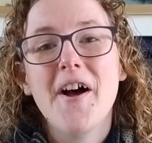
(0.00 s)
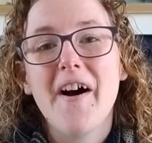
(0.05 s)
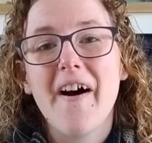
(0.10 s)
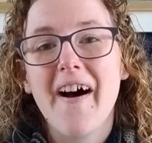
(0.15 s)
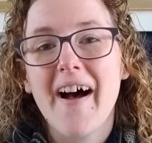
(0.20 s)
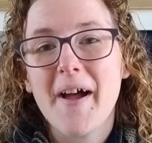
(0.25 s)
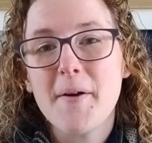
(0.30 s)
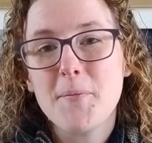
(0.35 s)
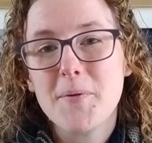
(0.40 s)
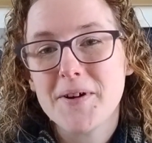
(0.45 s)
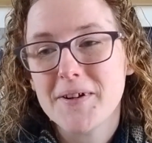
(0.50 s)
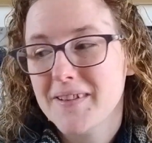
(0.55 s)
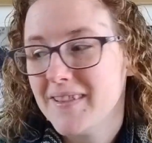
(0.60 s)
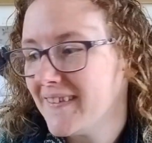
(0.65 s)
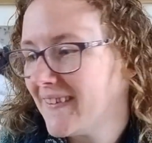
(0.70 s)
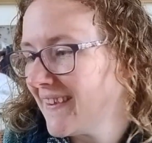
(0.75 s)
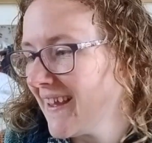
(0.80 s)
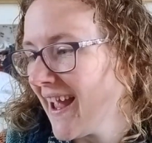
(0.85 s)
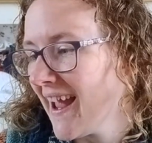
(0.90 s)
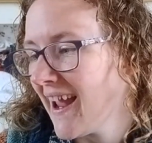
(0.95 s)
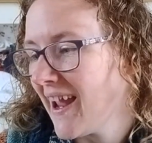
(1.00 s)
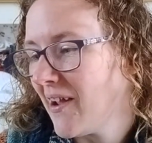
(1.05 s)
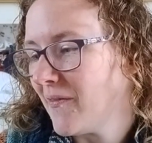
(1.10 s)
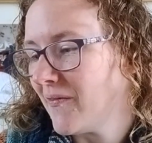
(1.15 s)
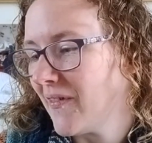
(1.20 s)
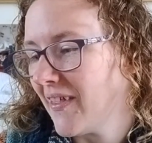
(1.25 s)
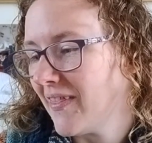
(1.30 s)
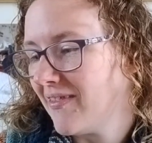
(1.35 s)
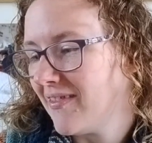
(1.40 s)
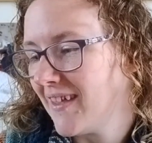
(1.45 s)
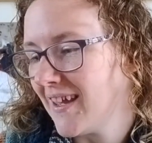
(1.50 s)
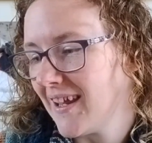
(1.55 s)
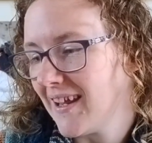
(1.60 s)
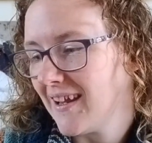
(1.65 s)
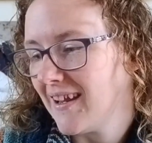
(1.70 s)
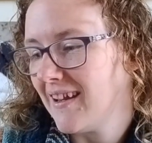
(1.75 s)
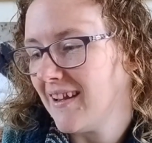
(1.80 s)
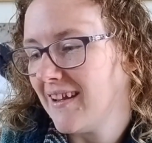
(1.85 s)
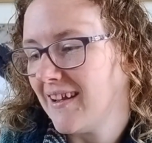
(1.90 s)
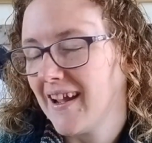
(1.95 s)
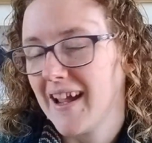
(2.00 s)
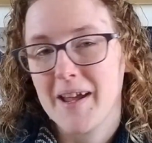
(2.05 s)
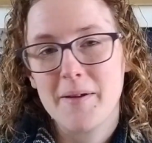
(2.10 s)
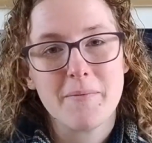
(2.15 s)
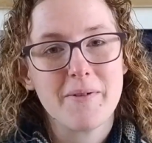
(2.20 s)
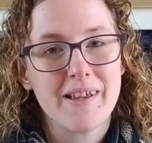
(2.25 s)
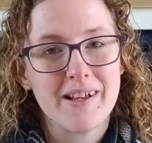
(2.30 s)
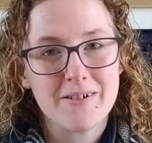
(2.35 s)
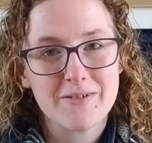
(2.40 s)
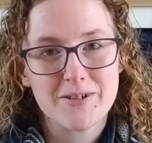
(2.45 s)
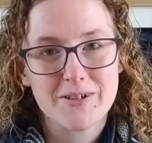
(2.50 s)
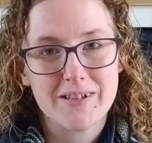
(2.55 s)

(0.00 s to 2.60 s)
I will save the MKAL